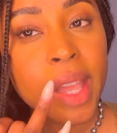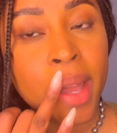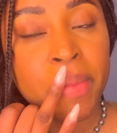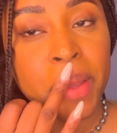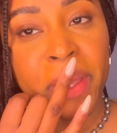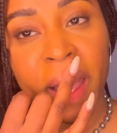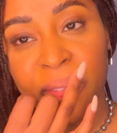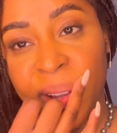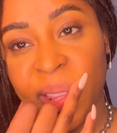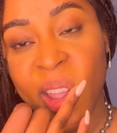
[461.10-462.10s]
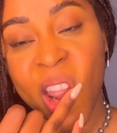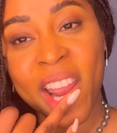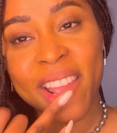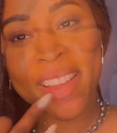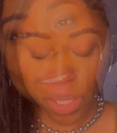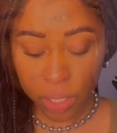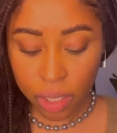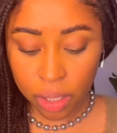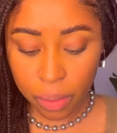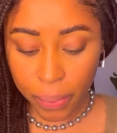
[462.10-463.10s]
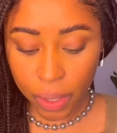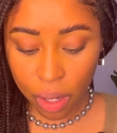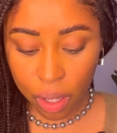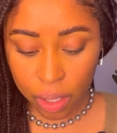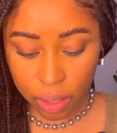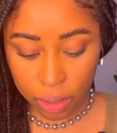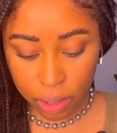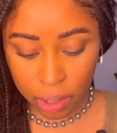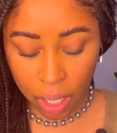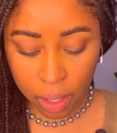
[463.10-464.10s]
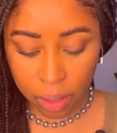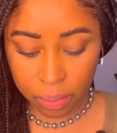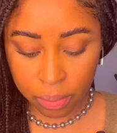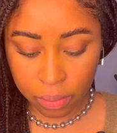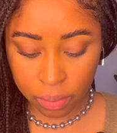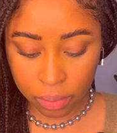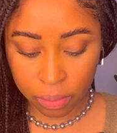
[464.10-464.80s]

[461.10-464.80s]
I might be halfway there. I'm actually gonna put on some